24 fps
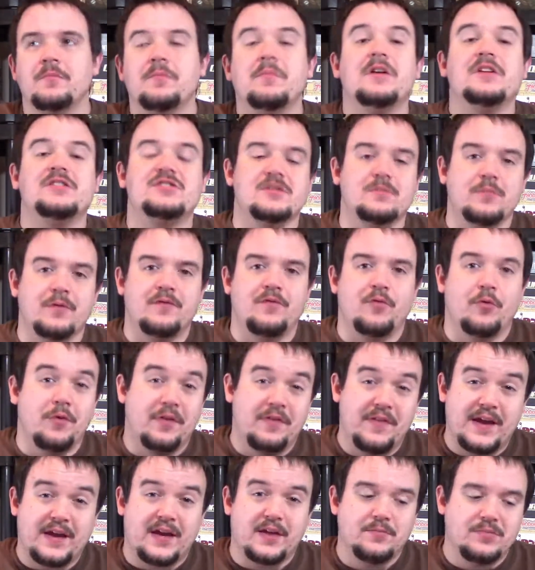mentioned before
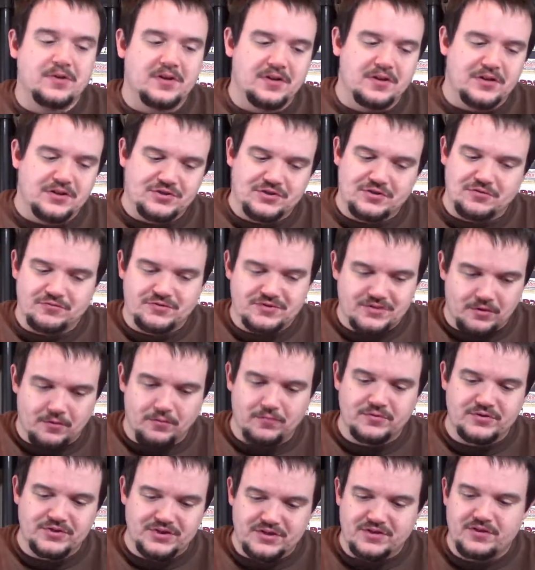that can be an issue. So
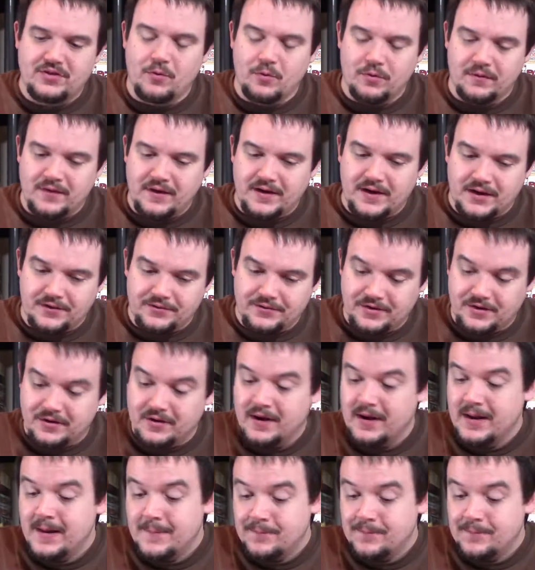just throwing that out there.